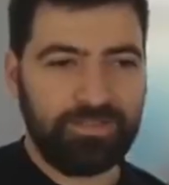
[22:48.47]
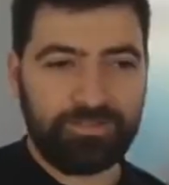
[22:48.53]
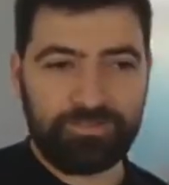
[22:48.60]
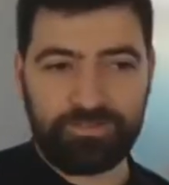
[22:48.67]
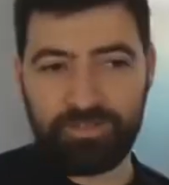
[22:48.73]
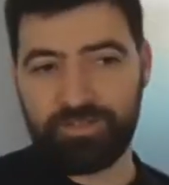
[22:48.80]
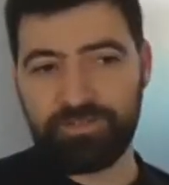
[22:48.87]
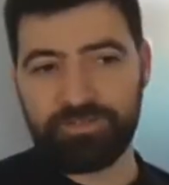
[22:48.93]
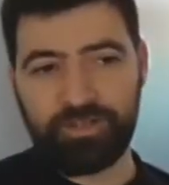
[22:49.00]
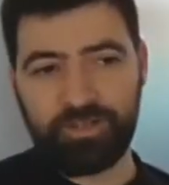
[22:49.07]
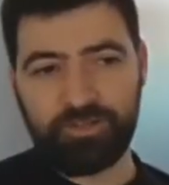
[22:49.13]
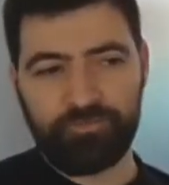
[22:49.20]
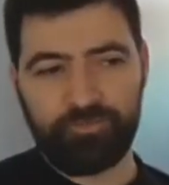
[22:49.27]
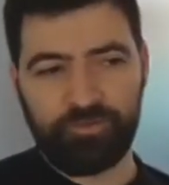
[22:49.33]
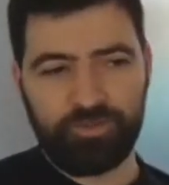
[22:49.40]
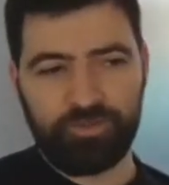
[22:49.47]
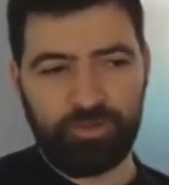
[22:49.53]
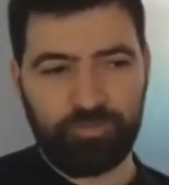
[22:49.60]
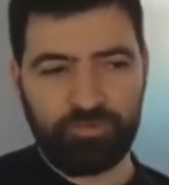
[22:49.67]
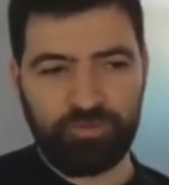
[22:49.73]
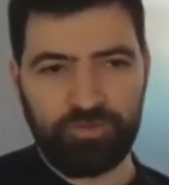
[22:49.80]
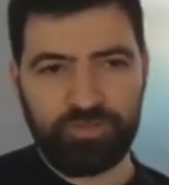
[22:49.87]
Thank you for the
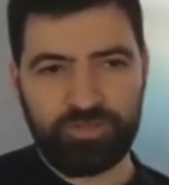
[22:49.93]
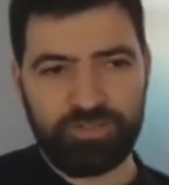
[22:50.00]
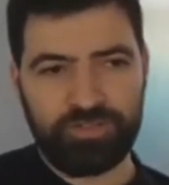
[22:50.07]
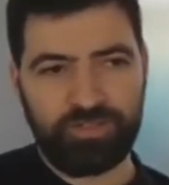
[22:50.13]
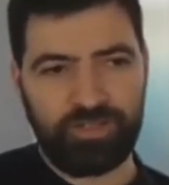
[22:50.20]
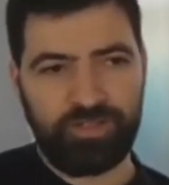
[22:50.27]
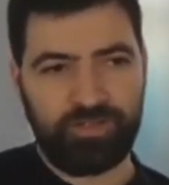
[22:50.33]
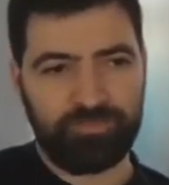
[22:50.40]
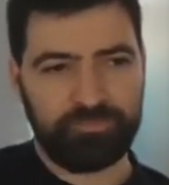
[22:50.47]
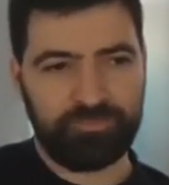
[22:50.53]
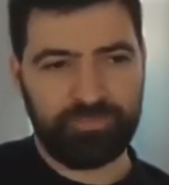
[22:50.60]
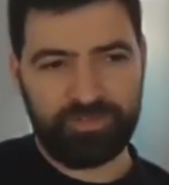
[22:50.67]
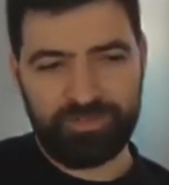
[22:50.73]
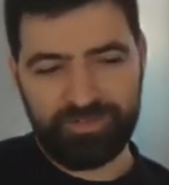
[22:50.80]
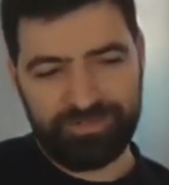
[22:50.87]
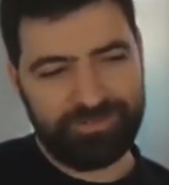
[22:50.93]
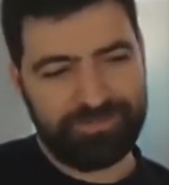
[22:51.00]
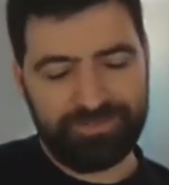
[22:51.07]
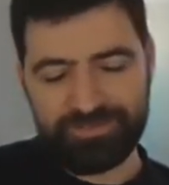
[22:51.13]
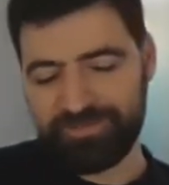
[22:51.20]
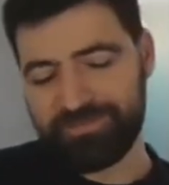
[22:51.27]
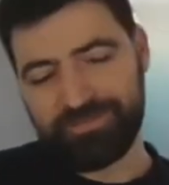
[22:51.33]
opportunity, and
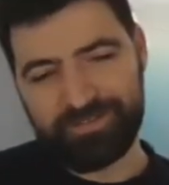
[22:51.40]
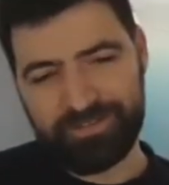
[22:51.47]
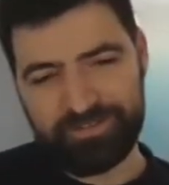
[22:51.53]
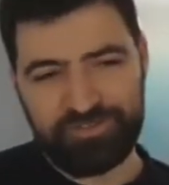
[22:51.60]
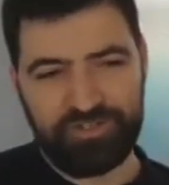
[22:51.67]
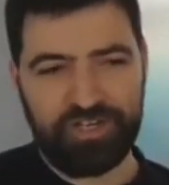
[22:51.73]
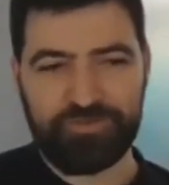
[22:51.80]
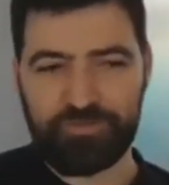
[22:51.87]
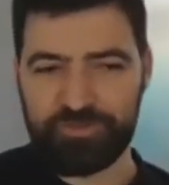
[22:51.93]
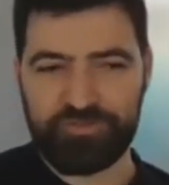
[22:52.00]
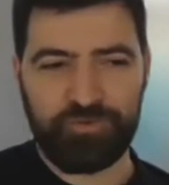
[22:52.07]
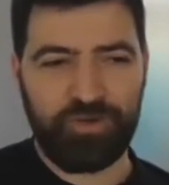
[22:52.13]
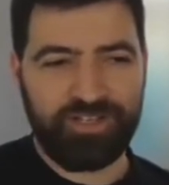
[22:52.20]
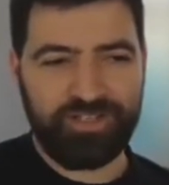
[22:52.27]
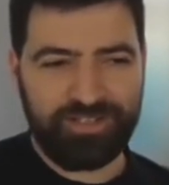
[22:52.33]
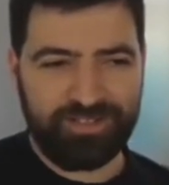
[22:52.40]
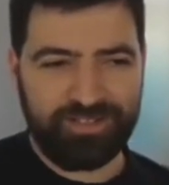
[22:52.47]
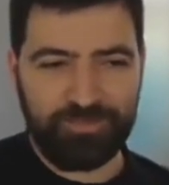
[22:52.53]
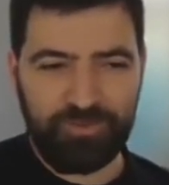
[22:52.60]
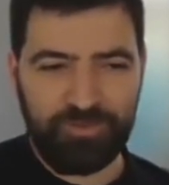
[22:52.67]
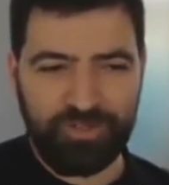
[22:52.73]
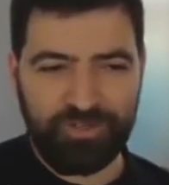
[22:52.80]
this chat was great, and
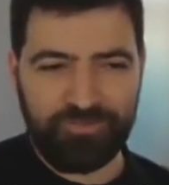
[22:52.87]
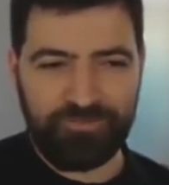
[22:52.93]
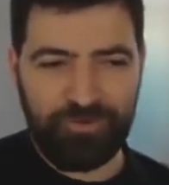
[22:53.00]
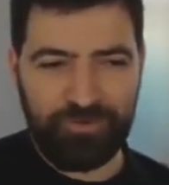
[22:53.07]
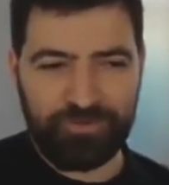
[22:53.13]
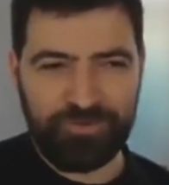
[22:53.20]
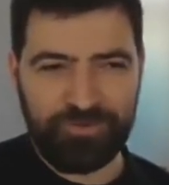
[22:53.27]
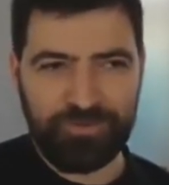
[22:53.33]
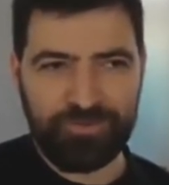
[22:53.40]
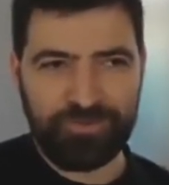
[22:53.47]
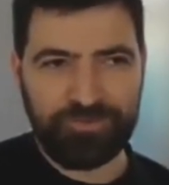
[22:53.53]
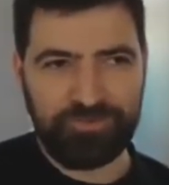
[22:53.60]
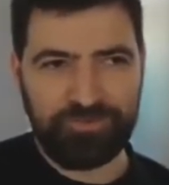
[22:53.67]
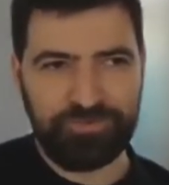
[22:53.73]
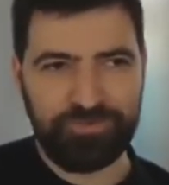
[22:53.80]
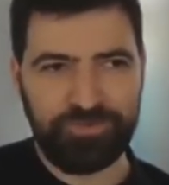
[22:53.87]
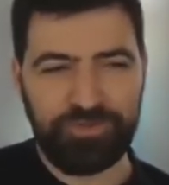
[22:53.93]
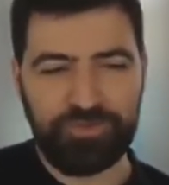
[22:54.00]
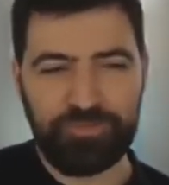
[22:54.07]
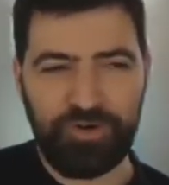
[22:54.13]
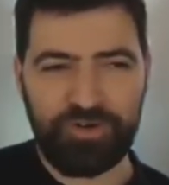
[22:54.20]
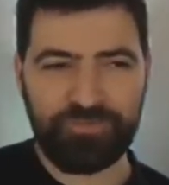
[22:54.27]
I'm looking forward to
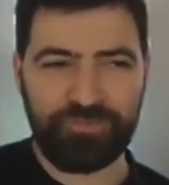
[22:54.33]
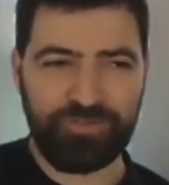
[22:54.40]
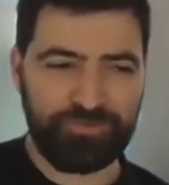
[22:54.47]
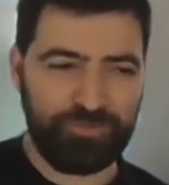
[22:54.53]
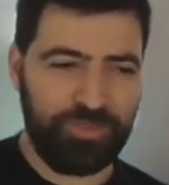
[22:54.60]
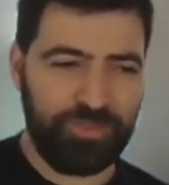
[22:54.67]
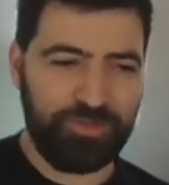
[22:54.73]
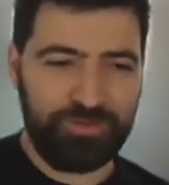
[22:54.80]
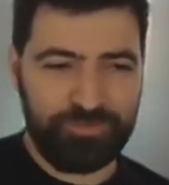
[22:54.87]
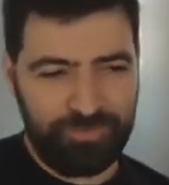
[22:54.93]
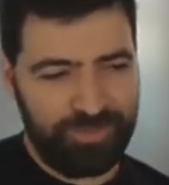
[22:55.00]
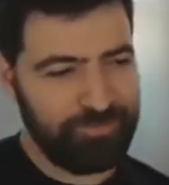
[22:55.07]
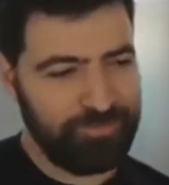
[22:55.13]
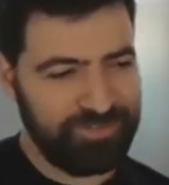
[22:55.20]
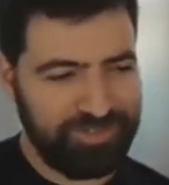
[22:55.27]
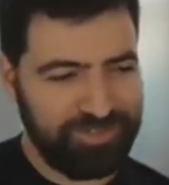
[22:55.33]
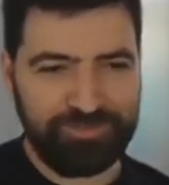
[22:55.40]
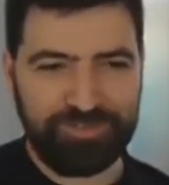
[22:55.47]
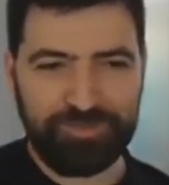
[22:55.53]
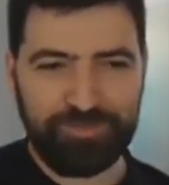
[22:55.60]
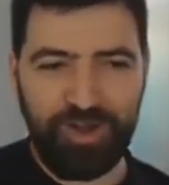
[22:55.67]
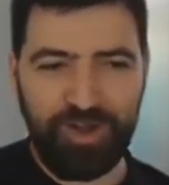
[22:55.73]
do more of those with you, maybe some
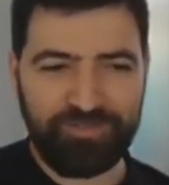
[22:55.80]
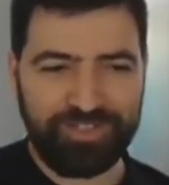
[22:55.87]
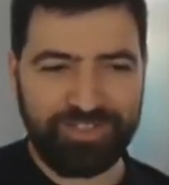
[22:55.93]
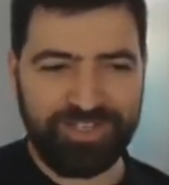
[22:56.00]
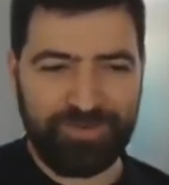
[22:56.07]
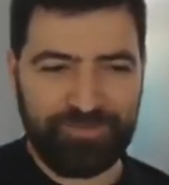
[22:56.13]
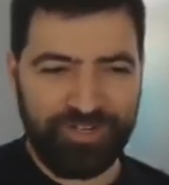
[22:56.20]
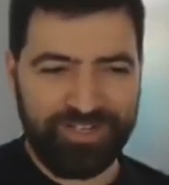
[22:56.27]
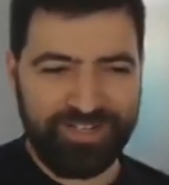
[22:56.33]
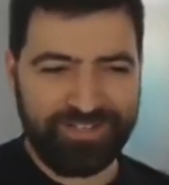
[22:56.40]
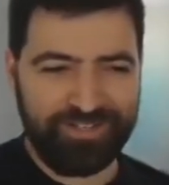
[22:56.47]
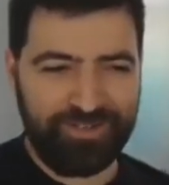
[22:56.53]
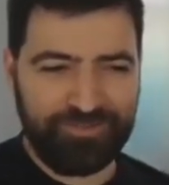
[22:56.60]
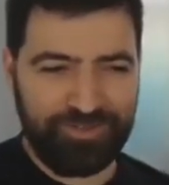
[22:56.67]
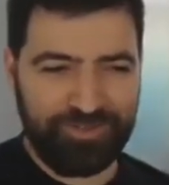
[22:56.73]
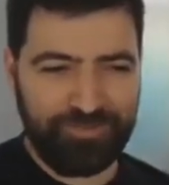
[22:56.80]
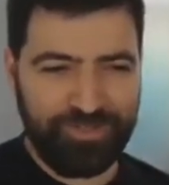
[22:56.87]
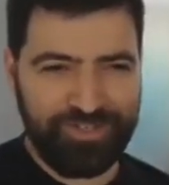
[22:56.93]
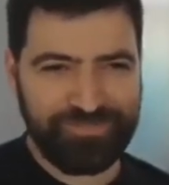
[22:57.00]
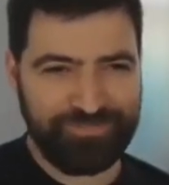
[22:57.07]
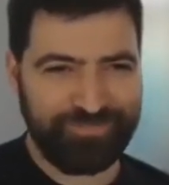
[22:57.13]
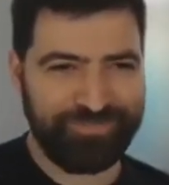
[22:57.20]
of them off the camera and over a
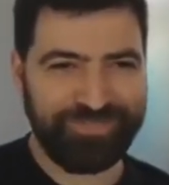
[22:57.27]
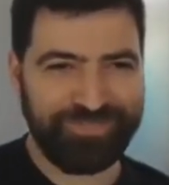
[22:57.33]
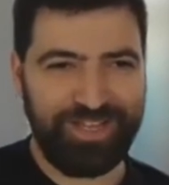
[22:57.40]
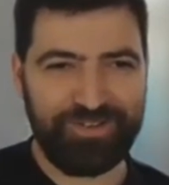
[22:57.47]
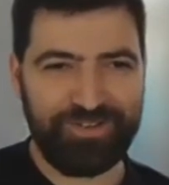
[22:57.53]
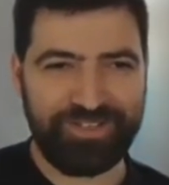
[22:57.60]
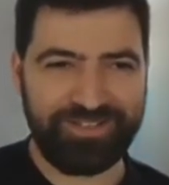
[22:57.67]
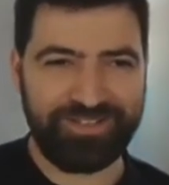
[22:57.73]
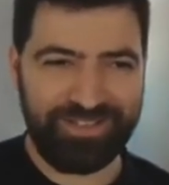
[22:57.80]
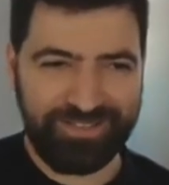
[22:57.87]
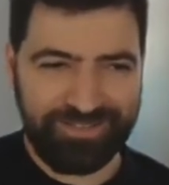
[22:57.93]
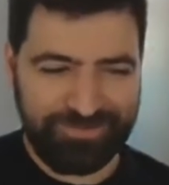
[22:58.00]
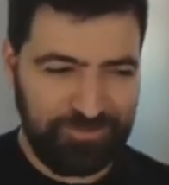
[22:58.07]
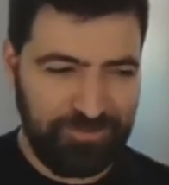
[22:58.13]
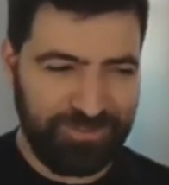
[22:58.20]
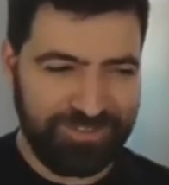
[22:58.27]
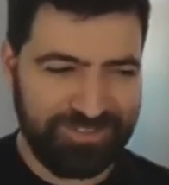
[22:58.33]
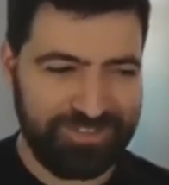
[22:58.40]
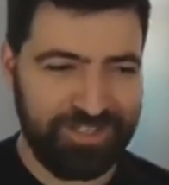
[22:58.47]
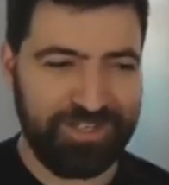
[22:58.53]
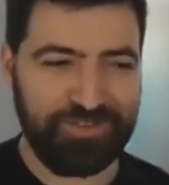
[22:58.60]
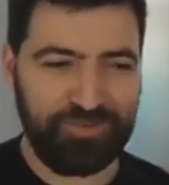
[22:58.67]
beer, now that the world is
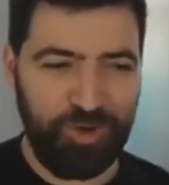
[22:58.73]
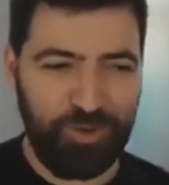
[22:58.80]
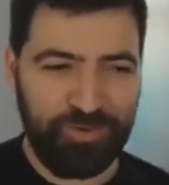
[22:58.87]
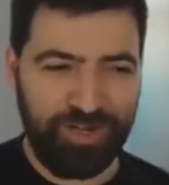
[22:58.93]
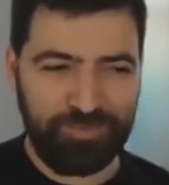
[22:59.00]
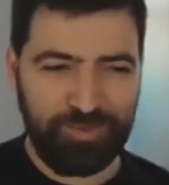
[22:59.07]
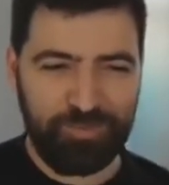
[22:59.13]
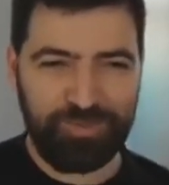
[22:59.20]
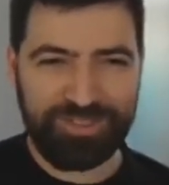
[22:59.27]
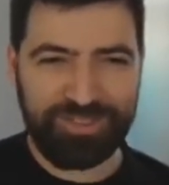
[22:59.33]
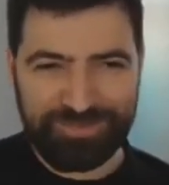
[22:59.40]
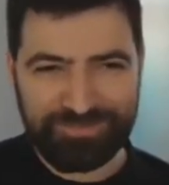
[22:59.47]
starting to open up a bit.